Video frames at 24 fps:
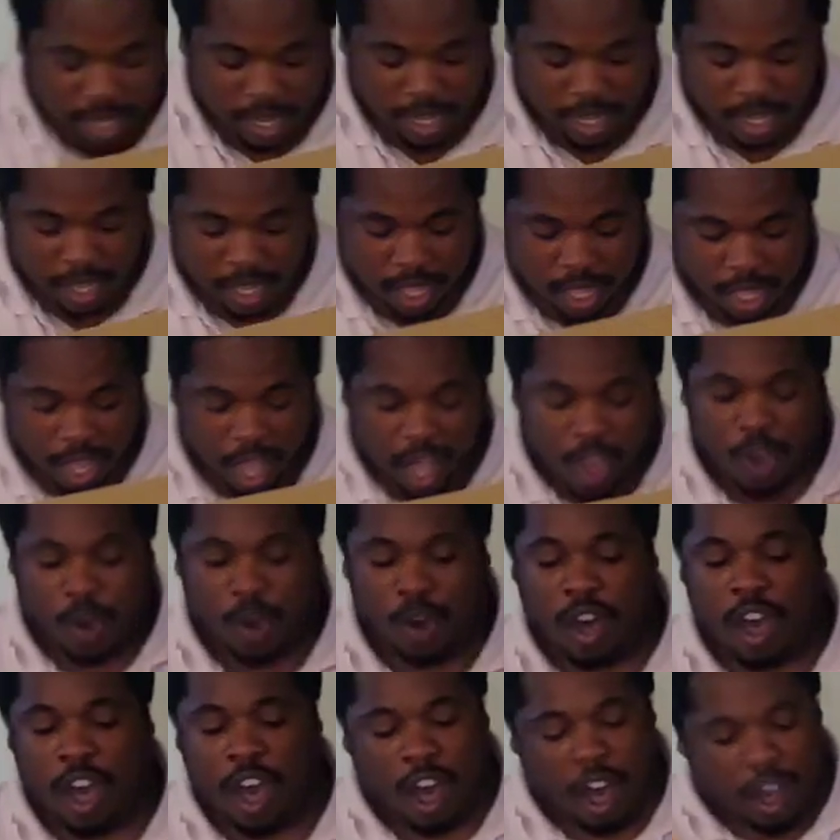to the,
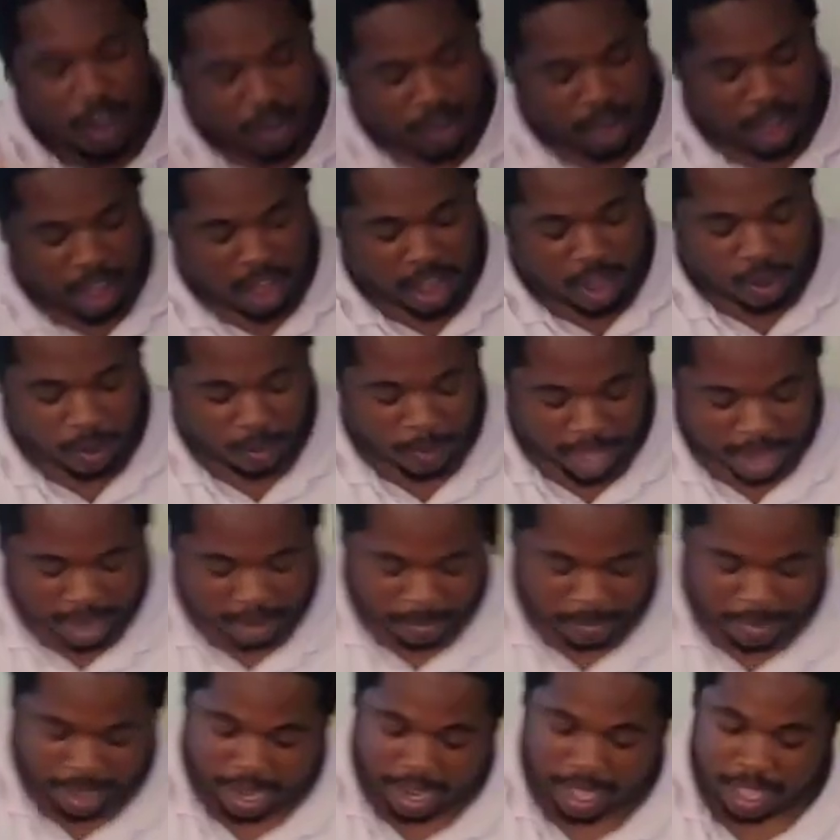oh, wait
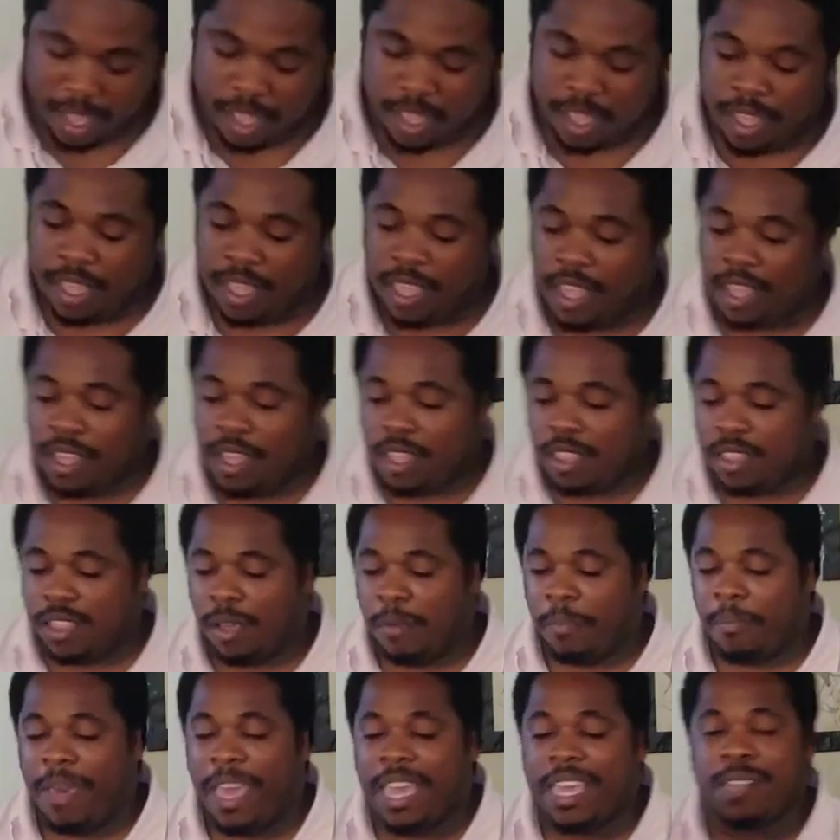a minute.
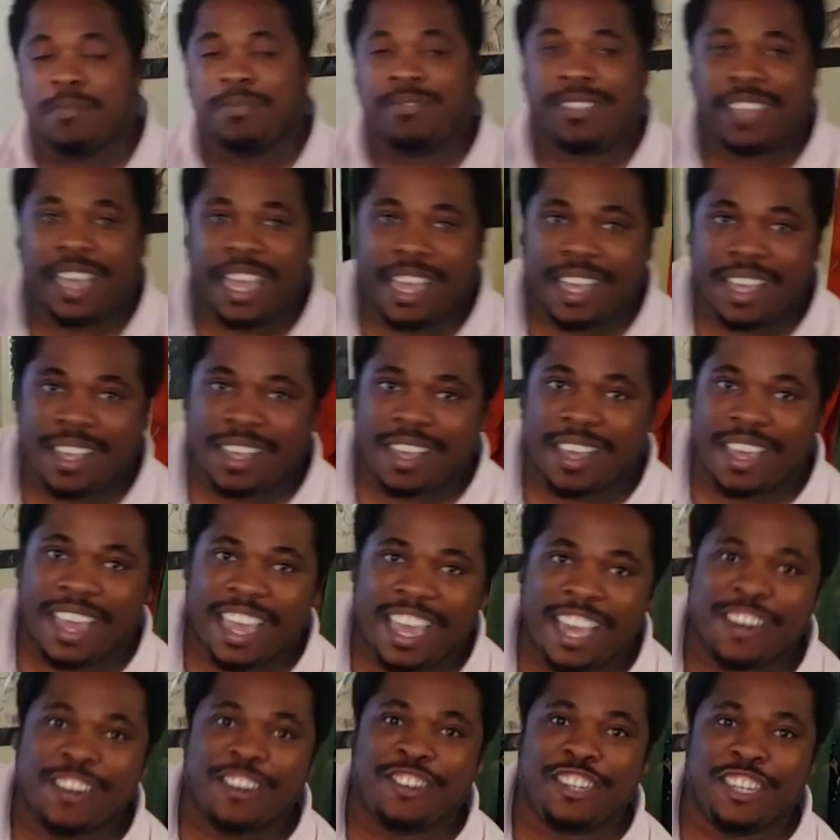The Make 'em Say
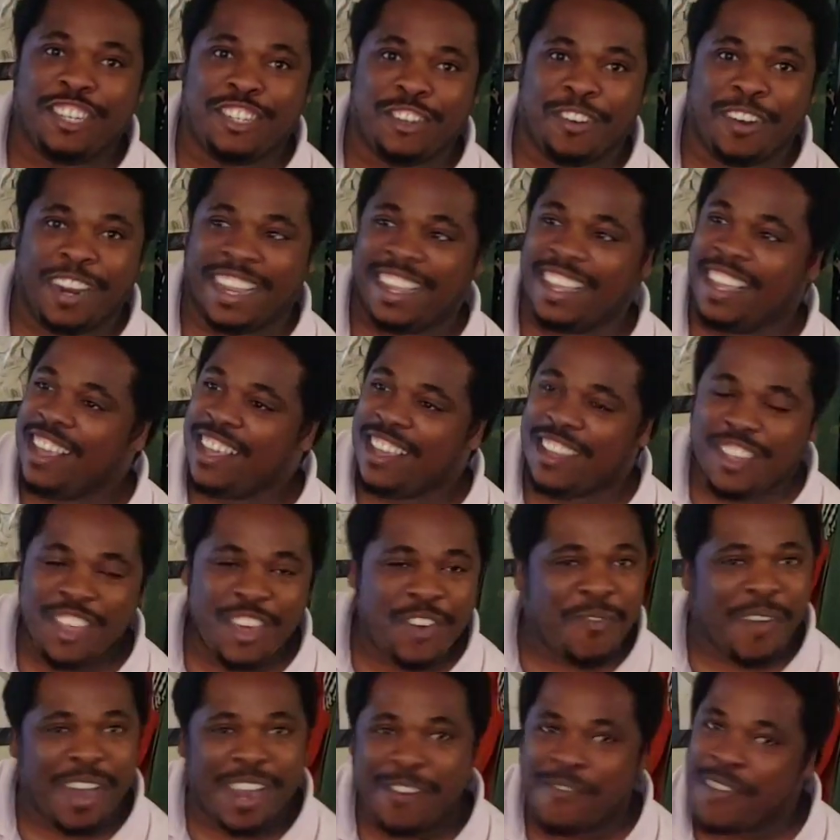energy drink.
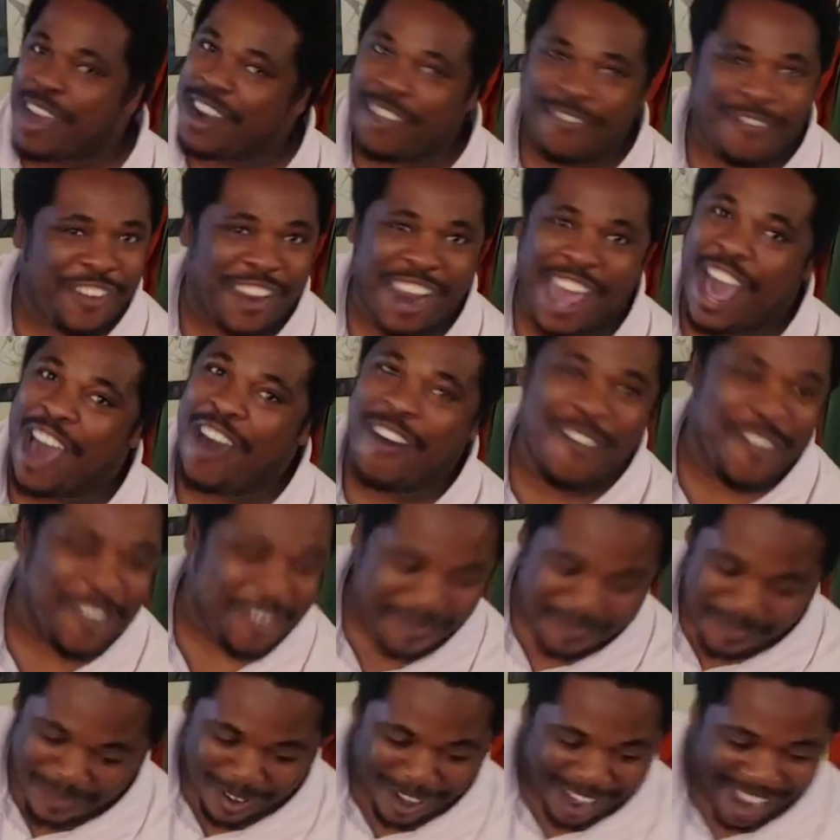You weren't ready for that
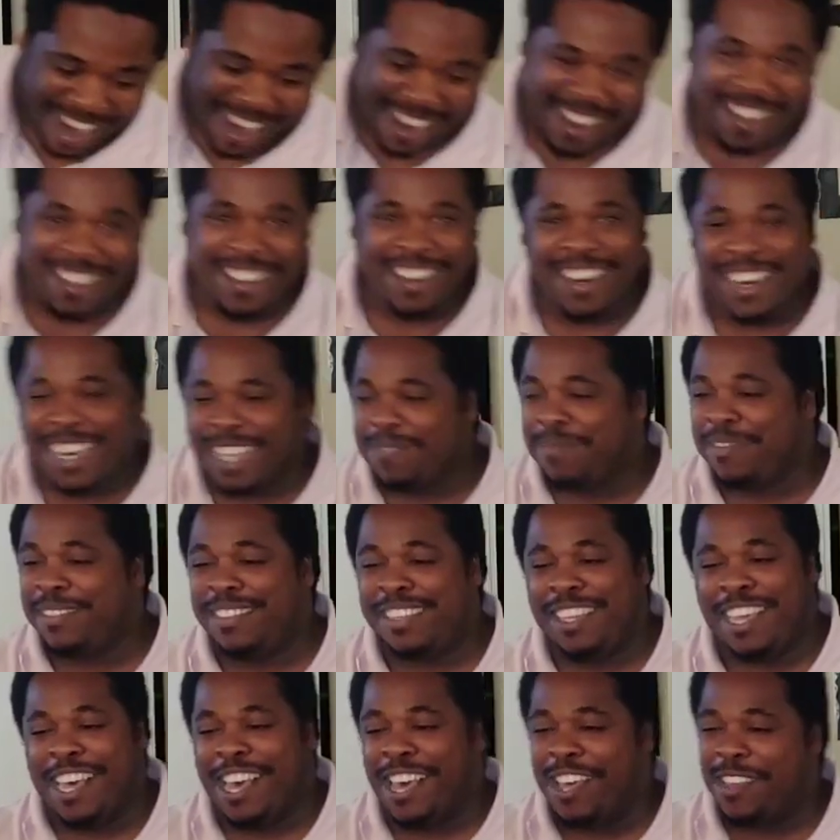one, boy. Let me
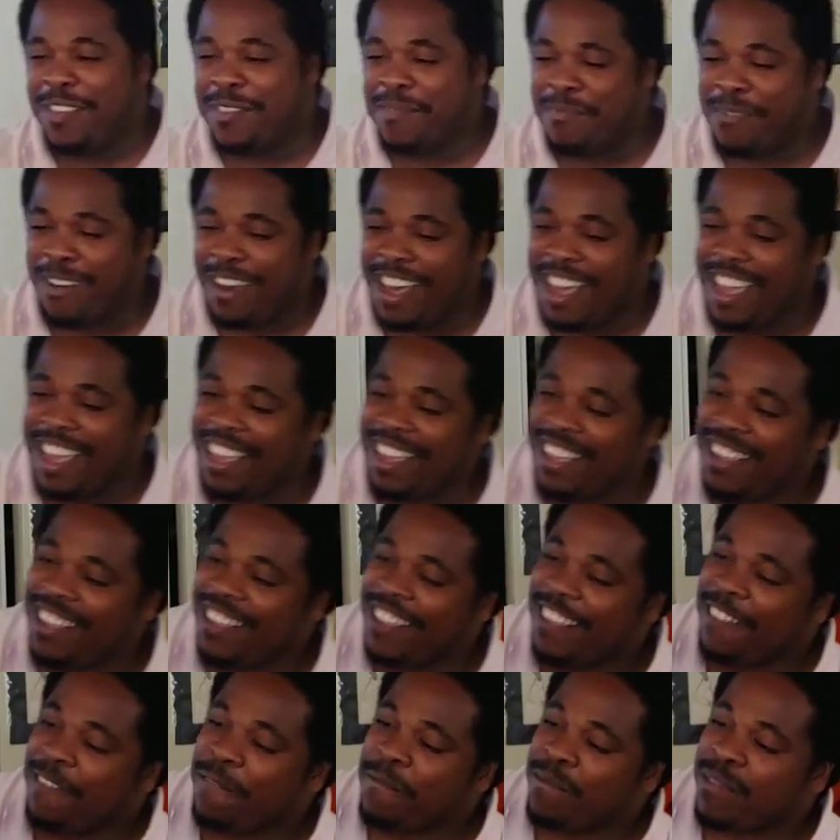tell you, boy.
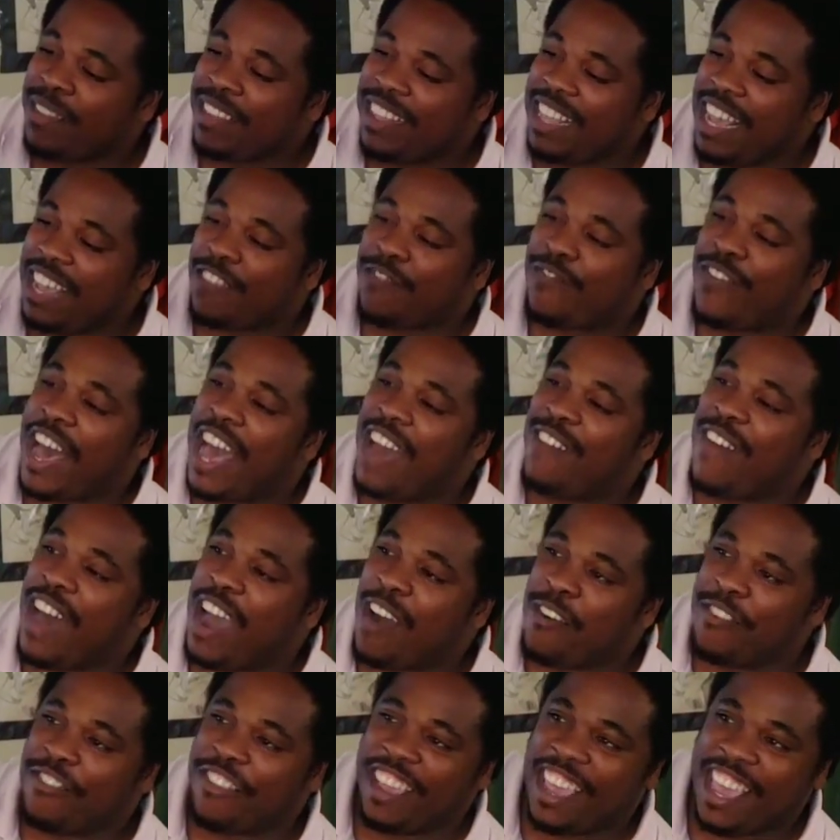That's 5
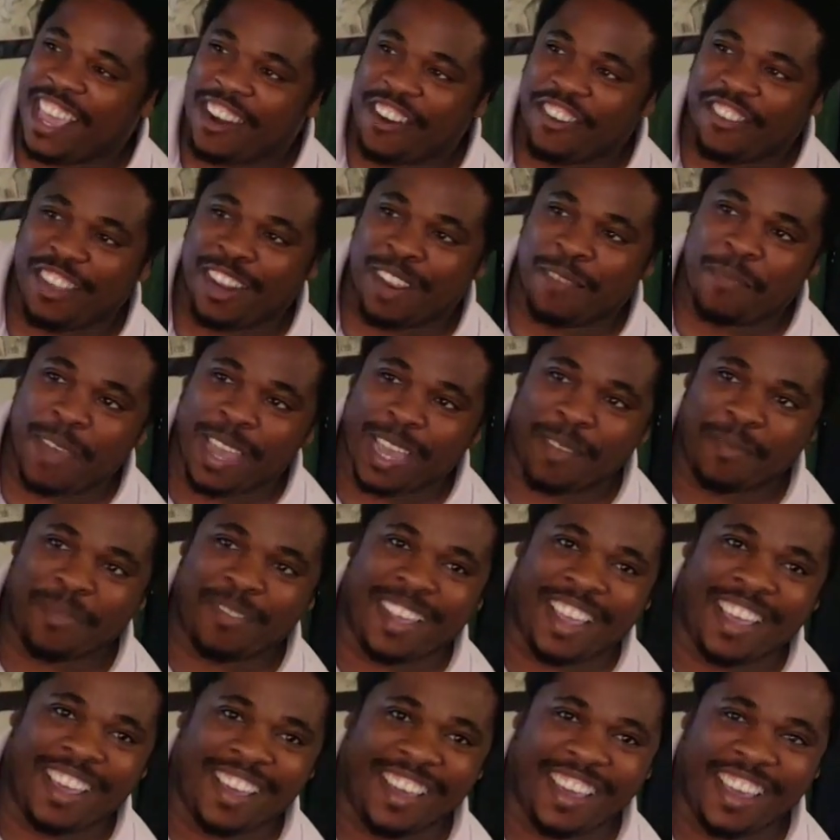hours of energy to Make 'em
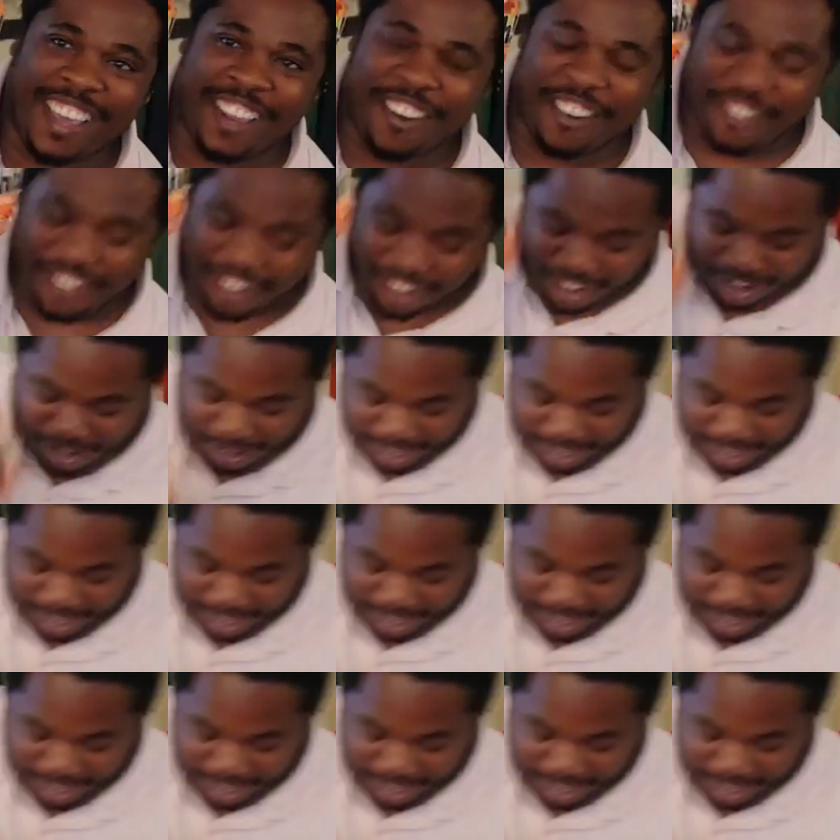Say energy